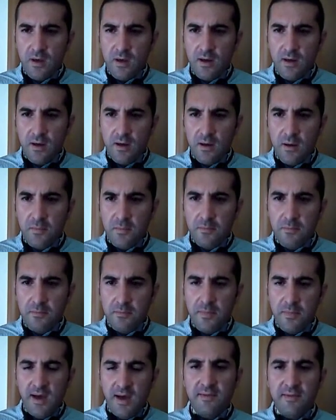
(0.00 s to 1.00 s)

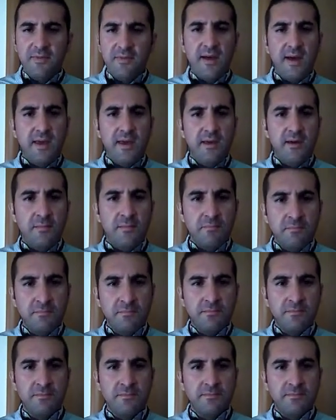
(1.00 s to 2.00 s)
And they
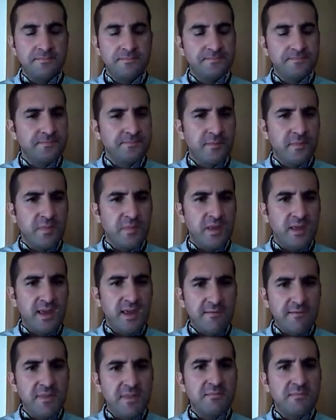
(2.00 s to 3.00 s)

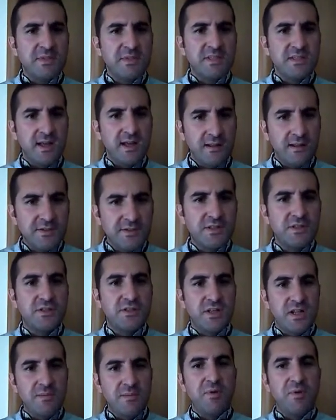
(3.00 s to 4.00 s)
give themselves
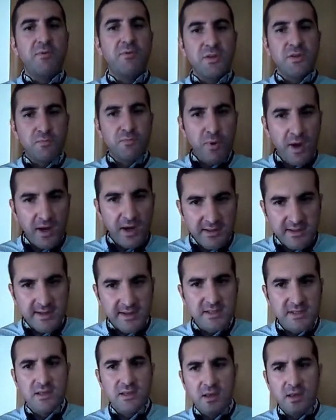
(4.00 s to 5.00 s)
deliberate
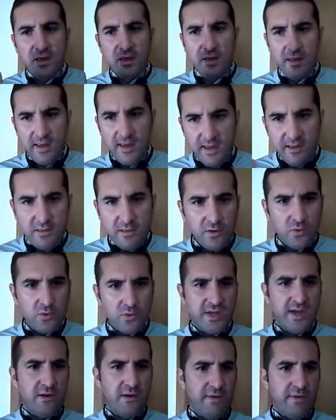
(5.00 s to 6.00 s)
practice in those
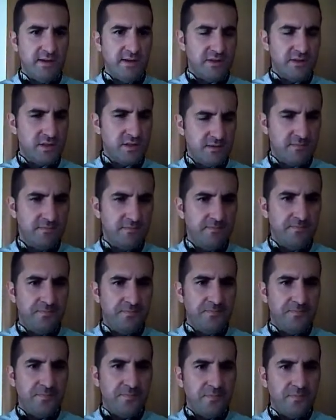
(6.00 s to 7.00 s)
areas
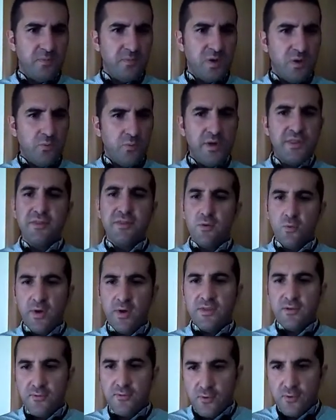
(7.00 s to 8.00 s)

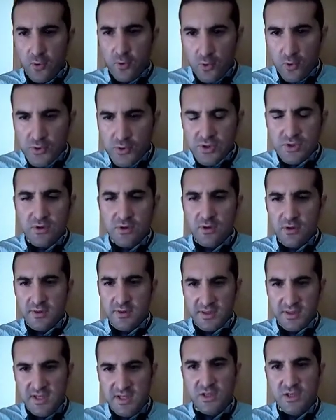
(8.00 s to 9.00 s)
with of course, the
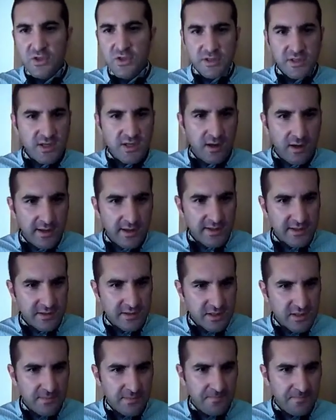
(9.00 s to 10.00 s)
teacher's
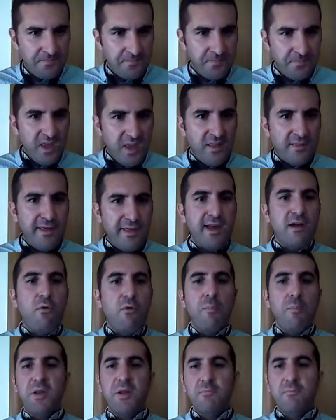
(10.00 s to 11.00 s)
guidance. They are
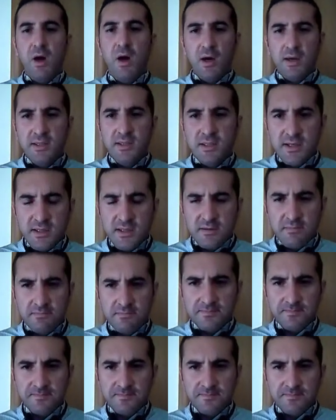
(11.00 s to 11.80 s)
open-minded